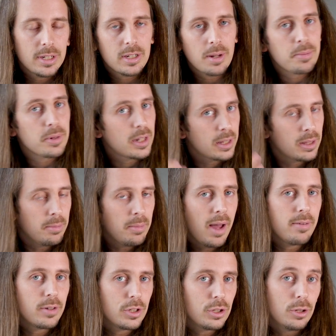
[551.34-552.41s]
as something like the
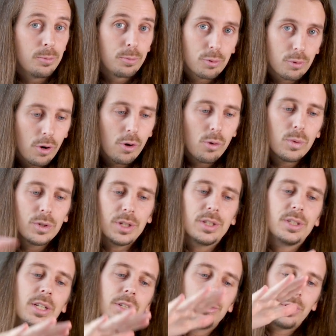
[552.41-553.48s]
Mavic two Pro, which
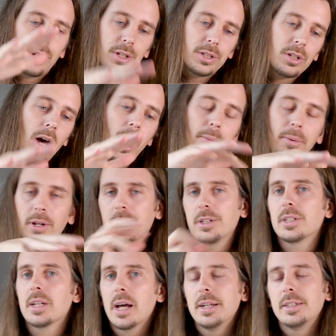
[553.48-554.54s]
has sensors on the top and on the
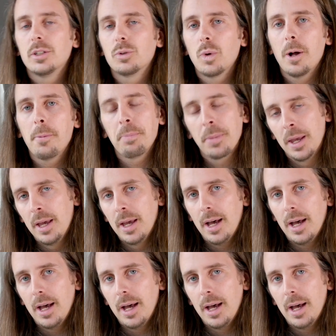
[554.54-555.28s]
sides as well.